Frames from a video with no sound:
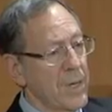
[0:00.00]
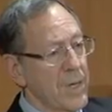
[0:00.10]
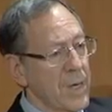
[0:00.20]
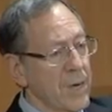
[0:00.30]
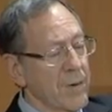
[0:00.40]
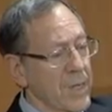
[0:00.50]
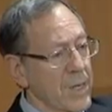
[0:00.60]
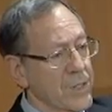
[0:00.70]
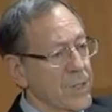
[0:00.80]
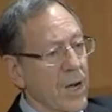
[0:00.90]
here in
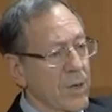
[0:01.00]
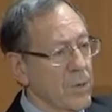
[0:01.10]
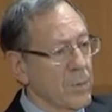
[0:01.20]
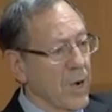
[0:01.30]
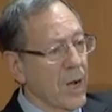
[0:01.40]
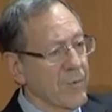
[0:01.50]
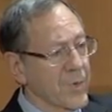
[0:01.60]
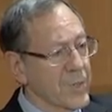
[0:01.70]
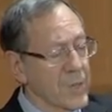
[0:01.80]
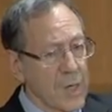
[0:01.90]
that Stockholm
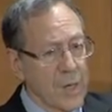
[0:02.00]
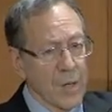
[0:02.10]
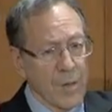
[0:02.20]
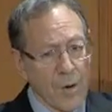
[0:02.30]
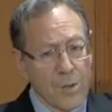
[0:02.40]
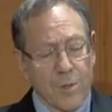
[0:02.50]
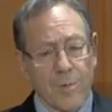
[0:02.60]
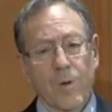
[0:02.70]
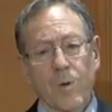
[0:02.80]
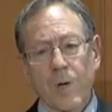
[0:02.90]
conference, those of
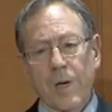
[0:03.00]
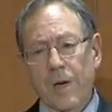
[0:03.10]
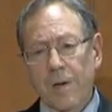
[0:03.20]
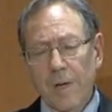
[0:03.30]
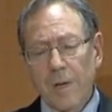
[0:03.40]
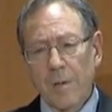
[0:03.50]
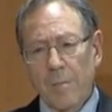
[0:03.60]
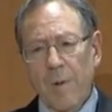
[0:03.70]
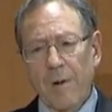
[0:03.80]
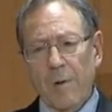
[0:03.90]
you who are here
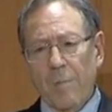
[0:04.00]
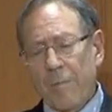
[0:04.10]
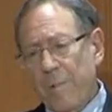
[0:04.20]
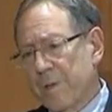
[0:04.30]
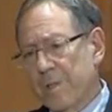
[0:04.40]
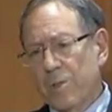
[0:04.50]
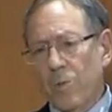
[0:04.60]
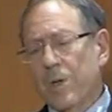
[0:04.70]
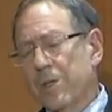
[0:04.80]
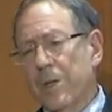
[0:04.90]
may remember as these
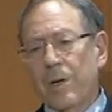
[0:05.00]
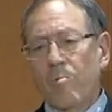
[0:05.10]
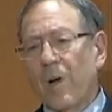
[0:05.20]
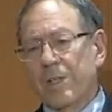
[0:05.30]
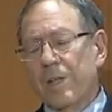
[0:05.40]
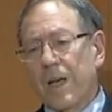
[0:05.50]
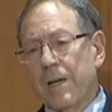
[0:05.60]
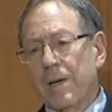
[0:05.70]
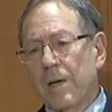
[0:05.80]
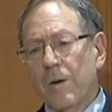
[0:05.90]
words
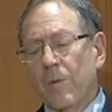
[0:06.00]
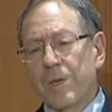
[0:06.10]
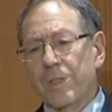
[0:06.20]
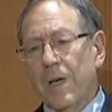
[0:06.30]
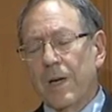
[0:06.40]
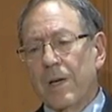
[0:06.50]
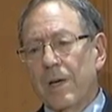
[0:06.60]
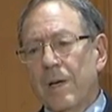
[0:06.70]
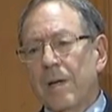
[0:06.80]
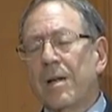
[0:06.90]
resonated when he said,
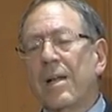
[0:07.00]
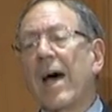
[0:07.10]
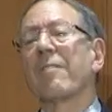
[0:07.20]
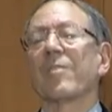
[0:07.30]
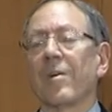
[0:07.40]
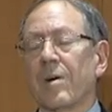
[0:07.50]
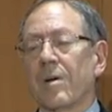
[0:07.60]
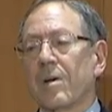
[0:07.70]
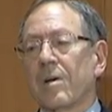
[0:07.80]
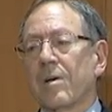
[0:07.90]
never,
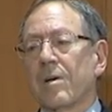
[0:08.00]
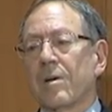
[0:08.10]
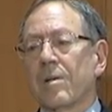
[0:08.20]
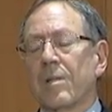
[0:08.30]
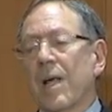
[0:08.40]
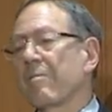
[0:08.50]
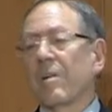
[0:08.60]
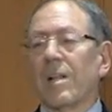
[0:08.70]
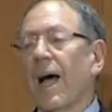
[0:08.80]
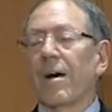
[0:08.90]
never
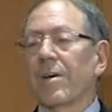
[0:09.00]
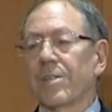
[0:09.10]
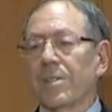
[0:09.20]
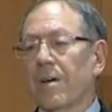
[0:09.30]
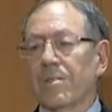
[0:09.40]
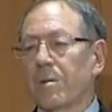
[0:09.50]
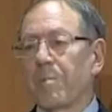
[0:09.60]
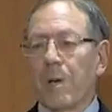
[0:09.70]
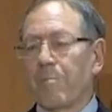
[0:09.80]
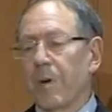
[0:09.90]
allow yourselves to
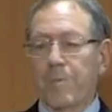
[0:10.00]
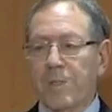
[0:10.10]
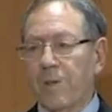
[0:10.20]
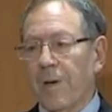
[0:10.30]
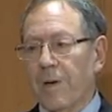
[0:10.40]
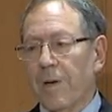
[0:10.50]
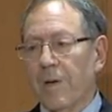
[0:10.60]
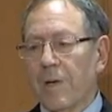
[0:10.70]
be a perpetrator.